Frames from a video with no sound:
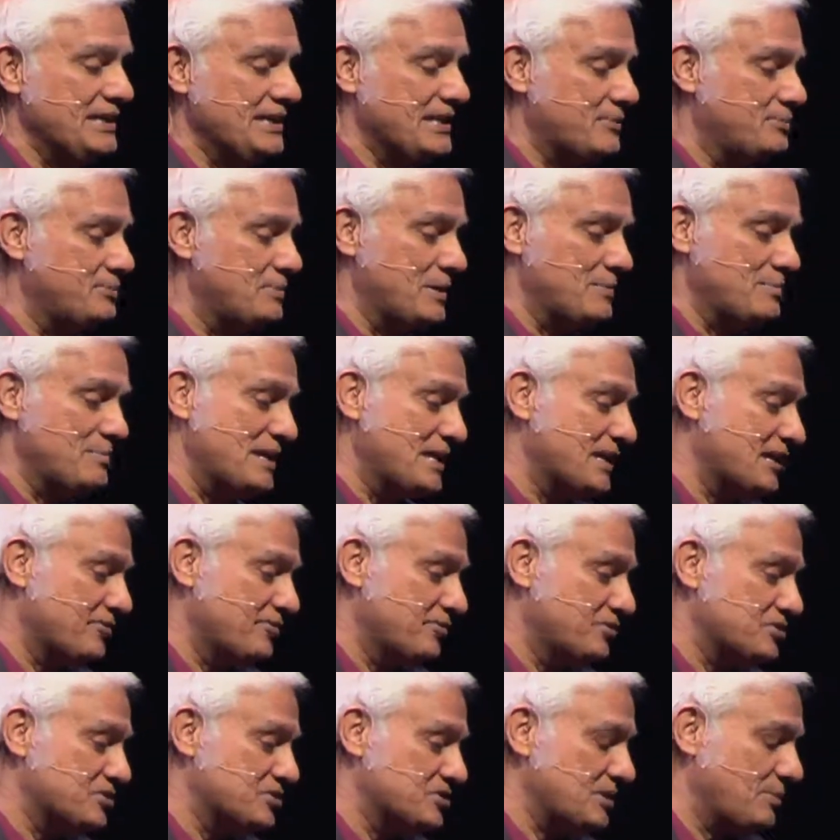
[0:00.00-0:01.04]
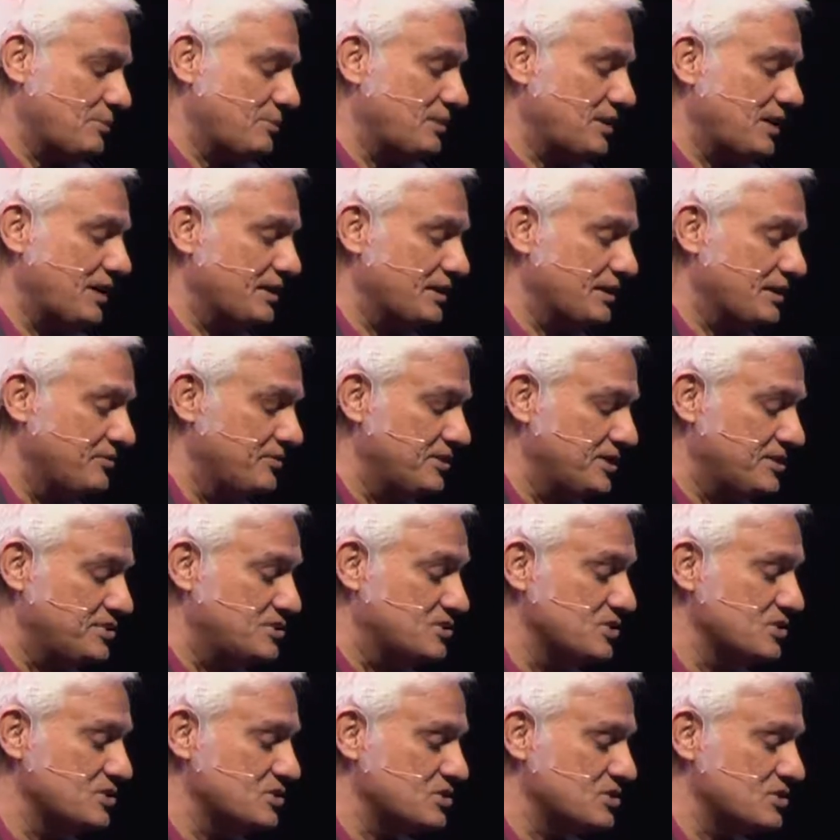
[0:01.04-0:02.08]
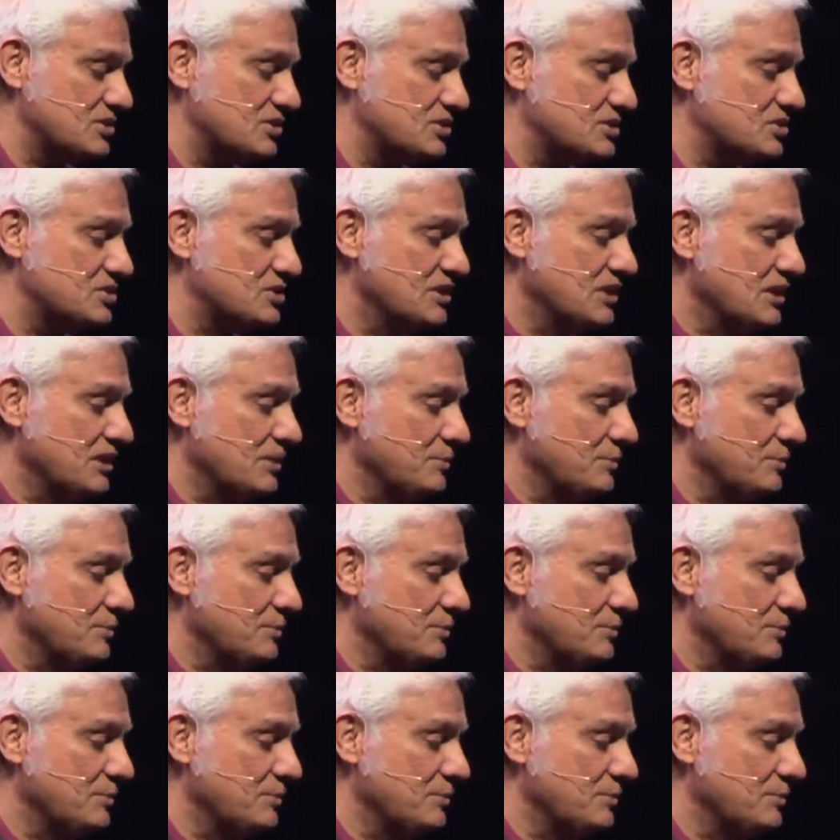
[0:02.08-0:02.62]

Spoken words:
It may make for some kind of existence,